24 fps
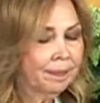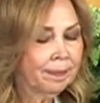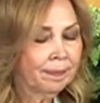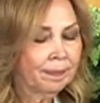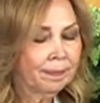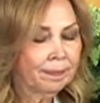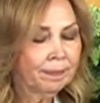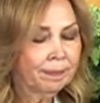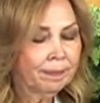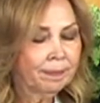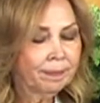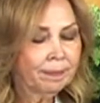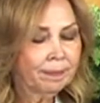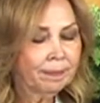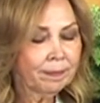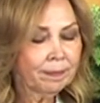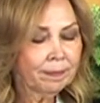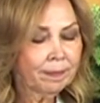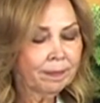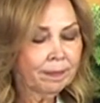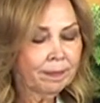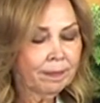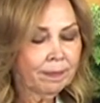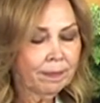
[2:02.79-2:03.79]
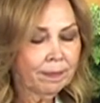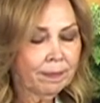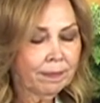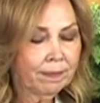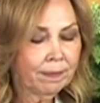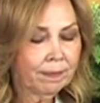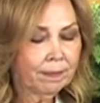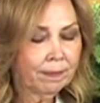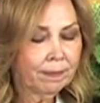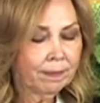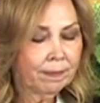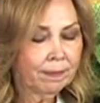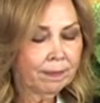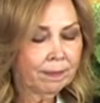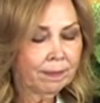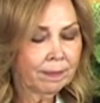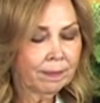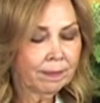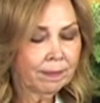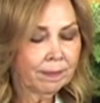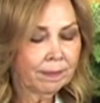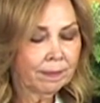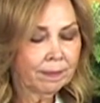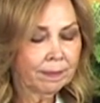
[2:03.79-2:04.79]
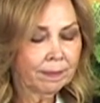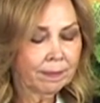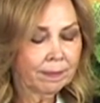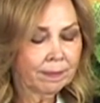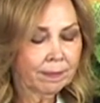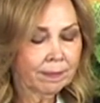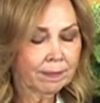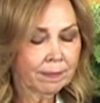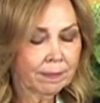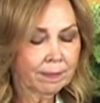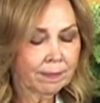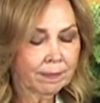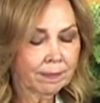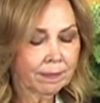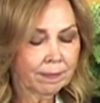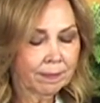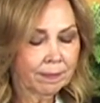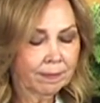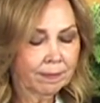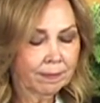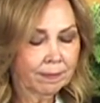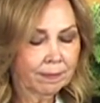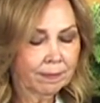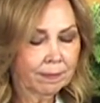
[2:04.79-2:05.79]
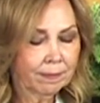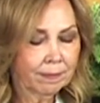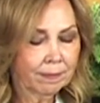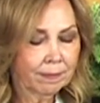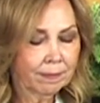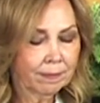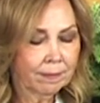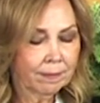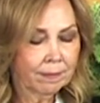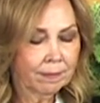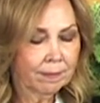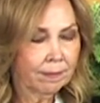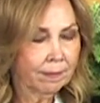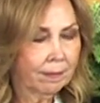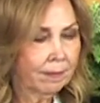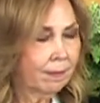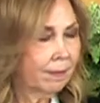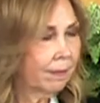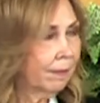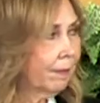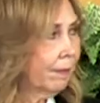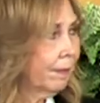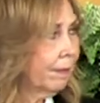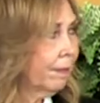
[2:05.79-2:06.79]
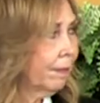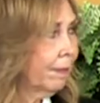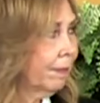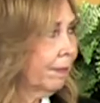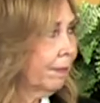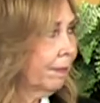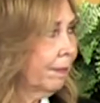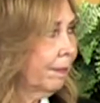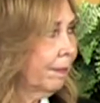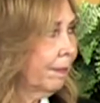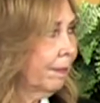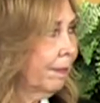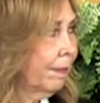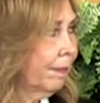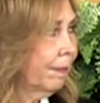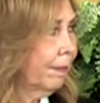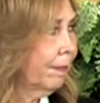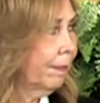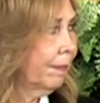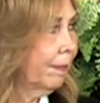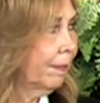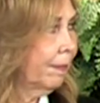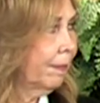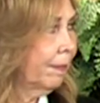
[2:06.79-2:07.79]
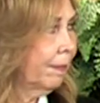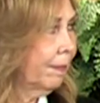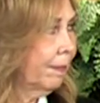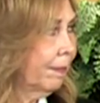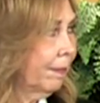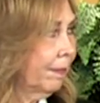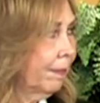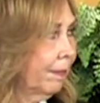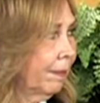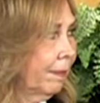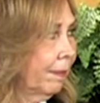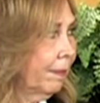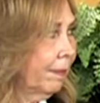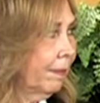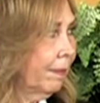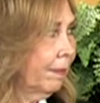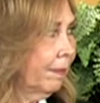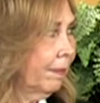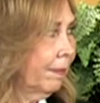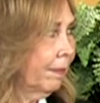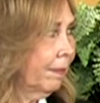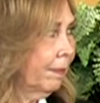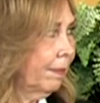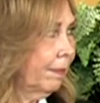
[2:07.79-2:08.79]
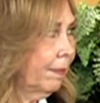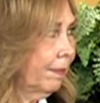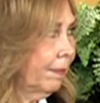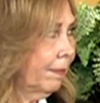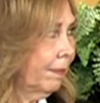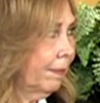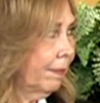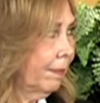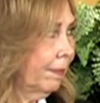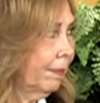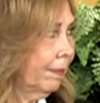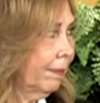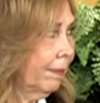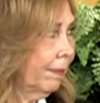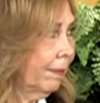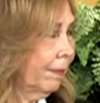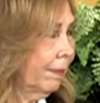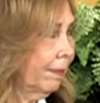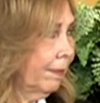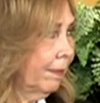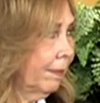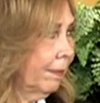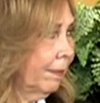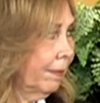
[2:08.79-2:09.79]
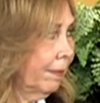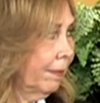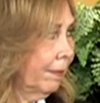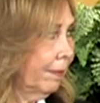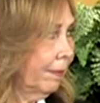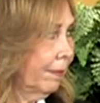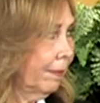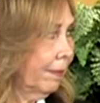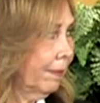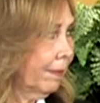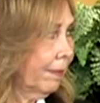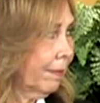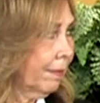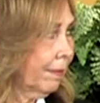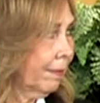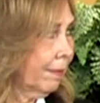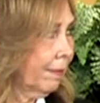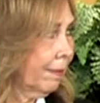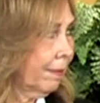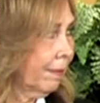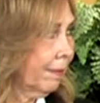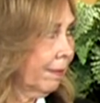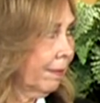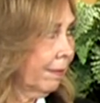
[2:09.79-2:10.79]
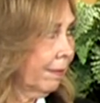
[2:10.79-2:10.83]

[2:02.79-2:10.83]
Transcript: (silent)